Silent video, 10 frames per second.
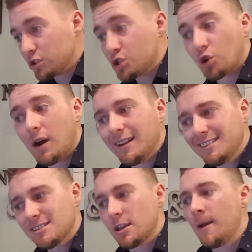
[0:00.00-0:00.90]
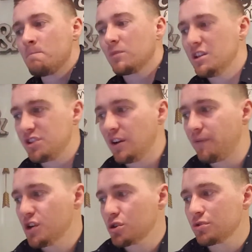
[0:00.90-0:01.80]
Tronix is the
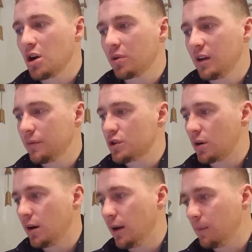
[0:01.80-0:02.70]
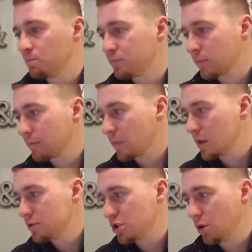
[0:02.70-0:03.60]
official token of Tron.
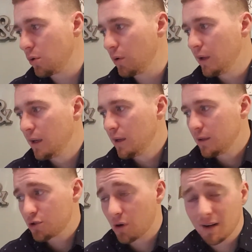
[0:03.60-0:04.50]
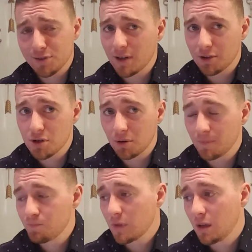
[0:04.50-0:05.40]
So Tron is not the
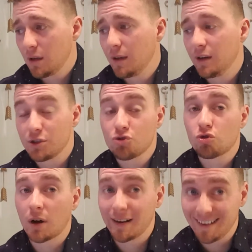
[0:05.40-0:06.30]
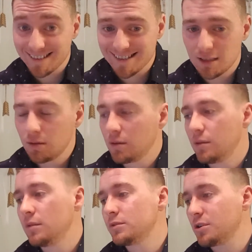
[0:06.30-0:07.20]
token, it is Tronix,
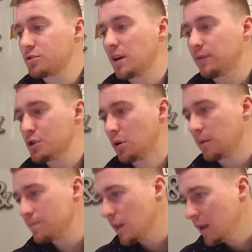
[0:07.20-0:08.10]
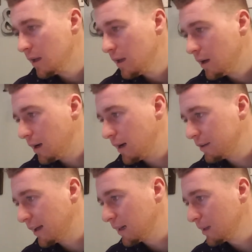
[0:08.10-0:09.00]
so Tron for short.
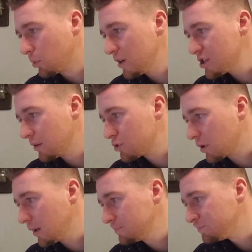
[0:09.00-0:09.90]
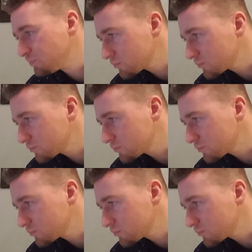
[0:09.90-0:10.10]
Data liberation of Tron.